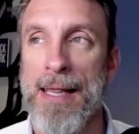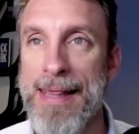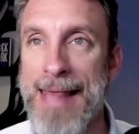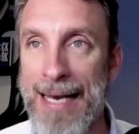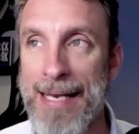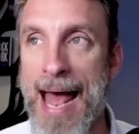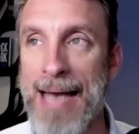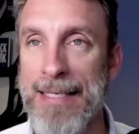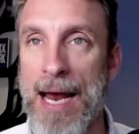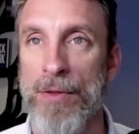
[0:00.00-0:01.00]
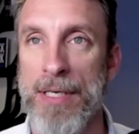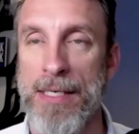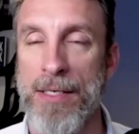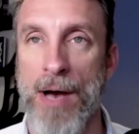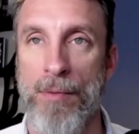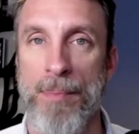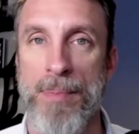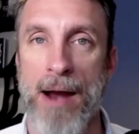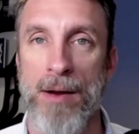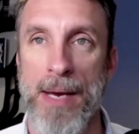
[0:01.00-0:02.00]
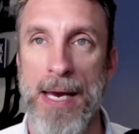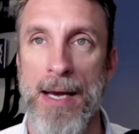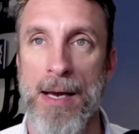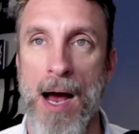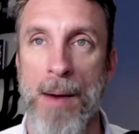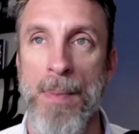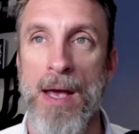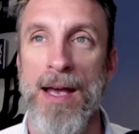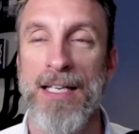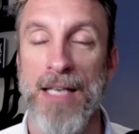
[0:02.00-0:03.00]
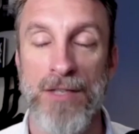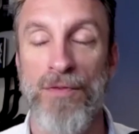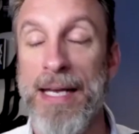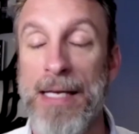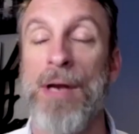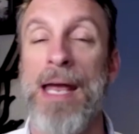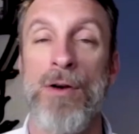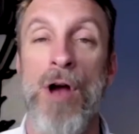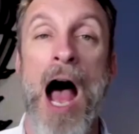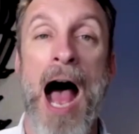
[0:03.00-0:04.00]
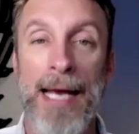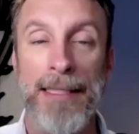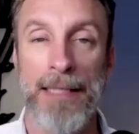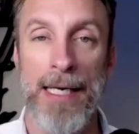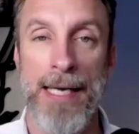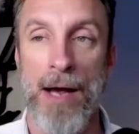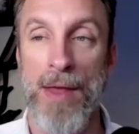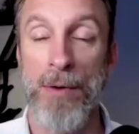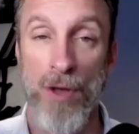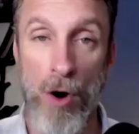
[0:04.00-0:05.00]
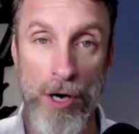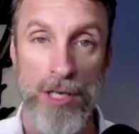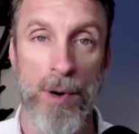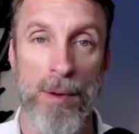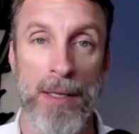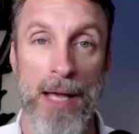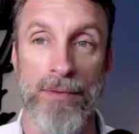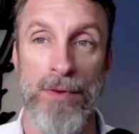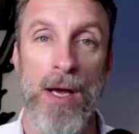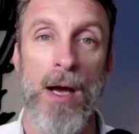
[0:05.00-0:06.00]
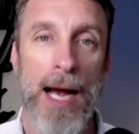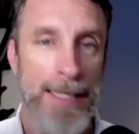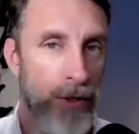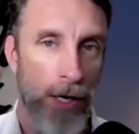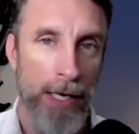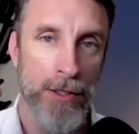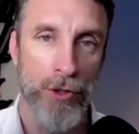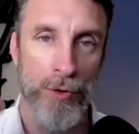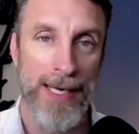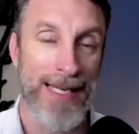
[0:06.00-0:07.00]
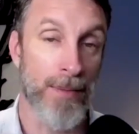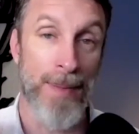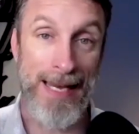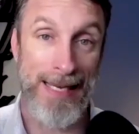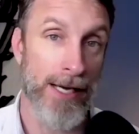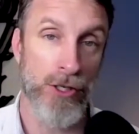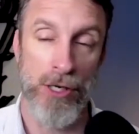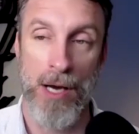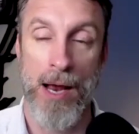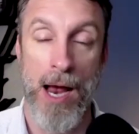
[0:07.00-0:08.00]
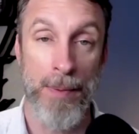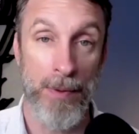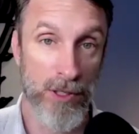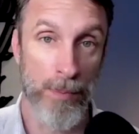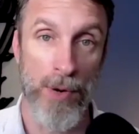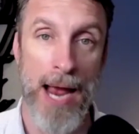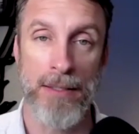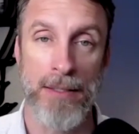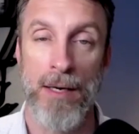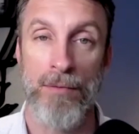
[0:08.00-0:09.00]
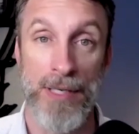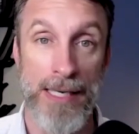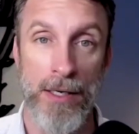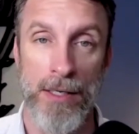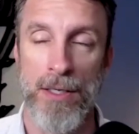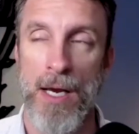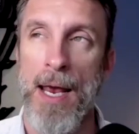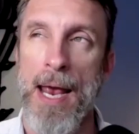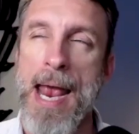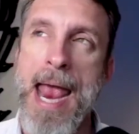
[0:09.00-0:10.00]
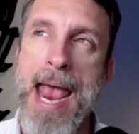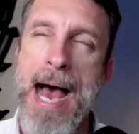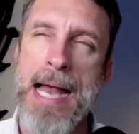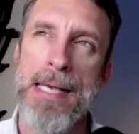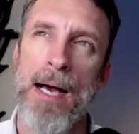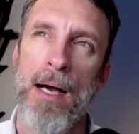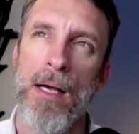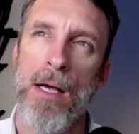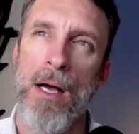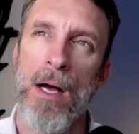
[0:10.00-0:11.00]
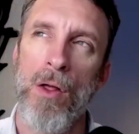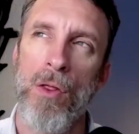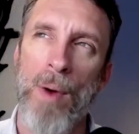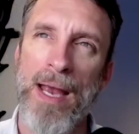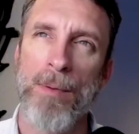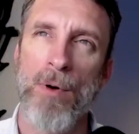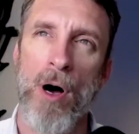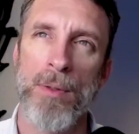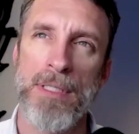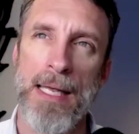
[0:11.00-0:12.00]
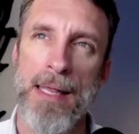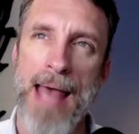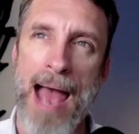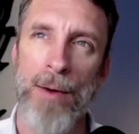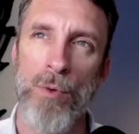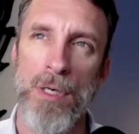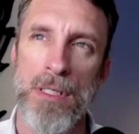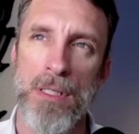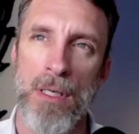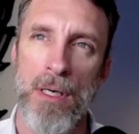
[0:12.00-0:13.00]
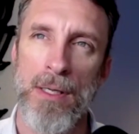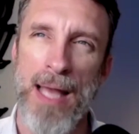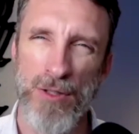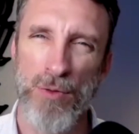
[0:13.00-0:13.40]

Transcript: That, that's how the ego got ripped out of me. And um, it's, it's funny, in, in hindsight now, that was the hardest part of my life. I started to drink as a medication. I, I was depressed for years. And uh, the wake-up call was that that was, that was the